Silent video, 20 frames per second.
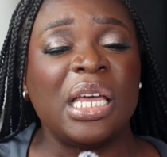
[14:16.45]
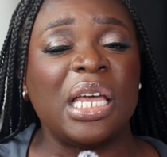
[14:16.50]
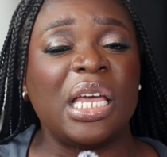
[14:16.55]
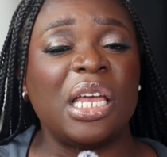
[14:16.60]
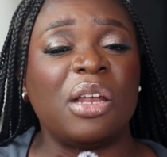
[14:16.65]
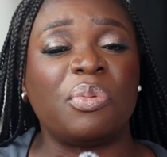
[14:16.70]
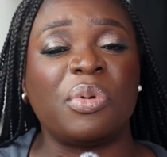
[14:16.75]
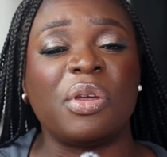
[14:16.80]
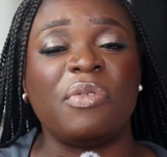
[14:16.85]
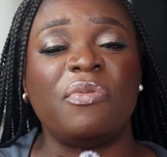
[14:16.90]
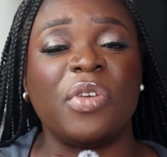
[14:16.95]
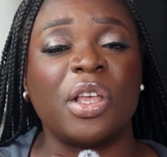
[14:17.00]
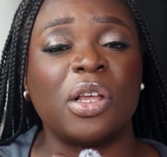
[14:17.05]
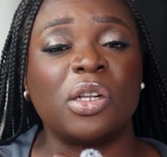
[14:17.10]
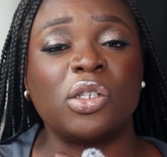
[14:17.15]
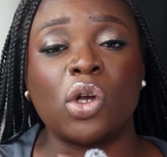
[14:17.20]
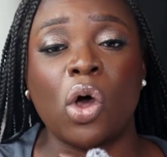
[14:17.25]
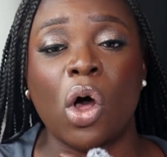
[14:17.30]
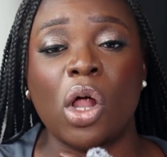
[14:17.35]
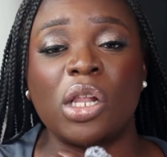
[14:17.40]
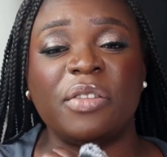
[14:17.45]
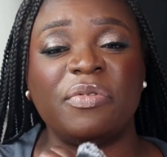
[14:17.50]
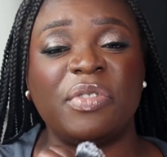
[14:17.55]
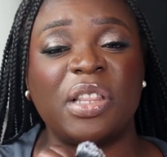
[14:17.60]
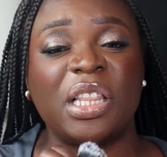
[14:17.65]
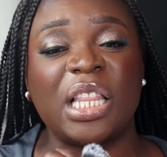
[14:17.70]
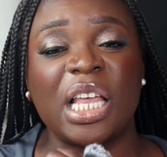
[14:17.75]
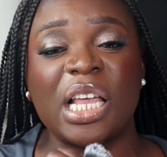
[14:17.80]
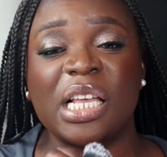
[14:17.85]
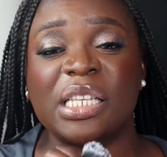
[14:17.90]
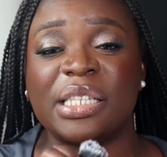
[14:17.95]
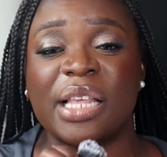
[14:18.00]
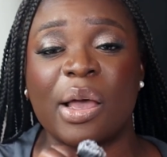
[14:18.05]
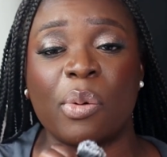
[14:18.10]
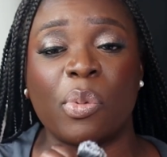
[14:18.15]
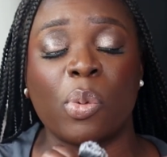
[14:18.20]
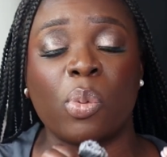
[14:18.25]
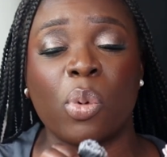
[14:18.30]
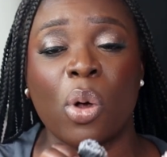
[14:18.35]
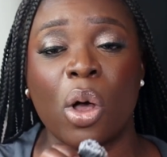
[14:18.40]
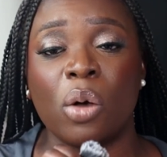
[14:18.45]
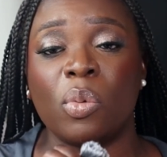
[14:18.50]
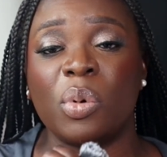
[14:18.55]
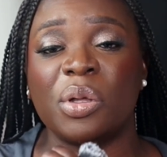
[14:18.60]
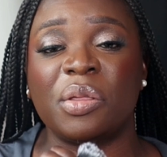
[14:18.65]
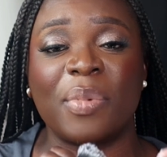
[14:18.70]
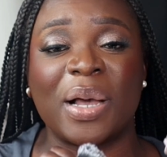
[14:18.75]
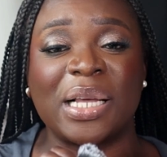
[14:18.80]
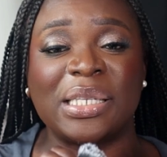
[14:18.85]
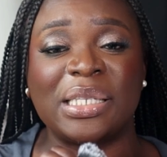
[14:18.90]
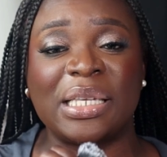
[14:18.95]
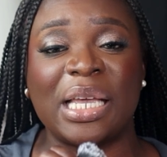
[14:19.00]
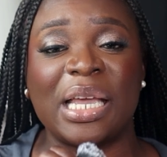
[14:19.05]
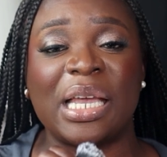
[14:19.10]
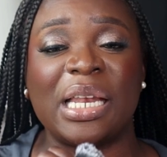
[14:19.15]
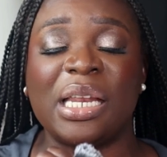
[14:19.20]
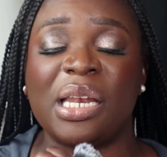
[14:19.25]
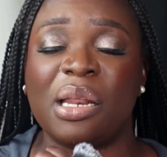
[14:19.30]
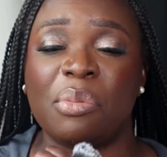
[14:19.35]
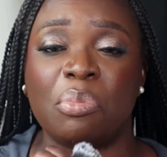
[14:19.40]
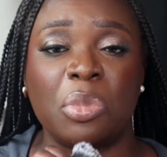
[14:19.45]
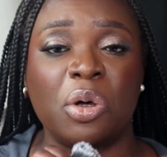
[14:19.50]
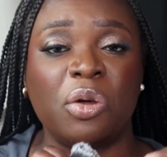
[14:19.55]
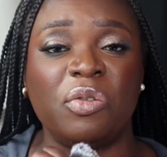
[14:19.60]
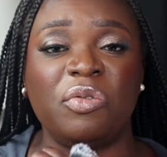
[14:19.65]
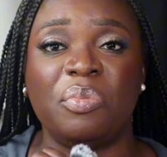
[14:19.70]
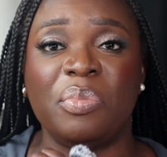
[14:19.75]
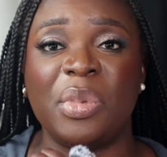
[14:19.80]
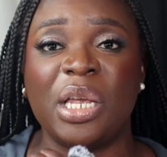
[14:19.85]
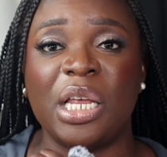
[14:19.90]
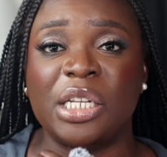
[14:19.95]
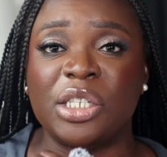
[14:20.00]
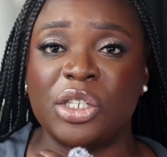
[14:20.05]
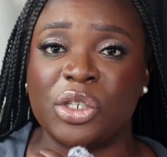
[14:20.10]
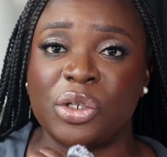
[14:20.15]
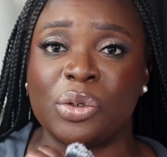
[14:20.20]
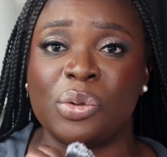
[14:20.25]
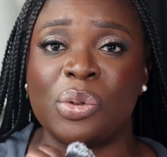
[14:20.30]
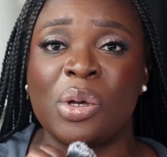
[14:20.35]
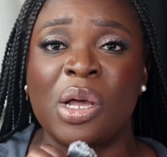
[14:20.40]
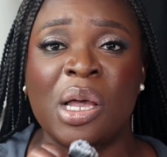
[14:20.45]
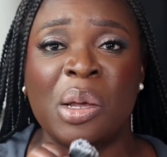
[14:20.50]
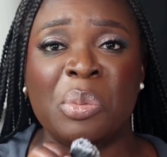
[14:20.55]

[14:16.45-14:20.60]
it revealed all of the things that were wrong with my skin, and it moved me to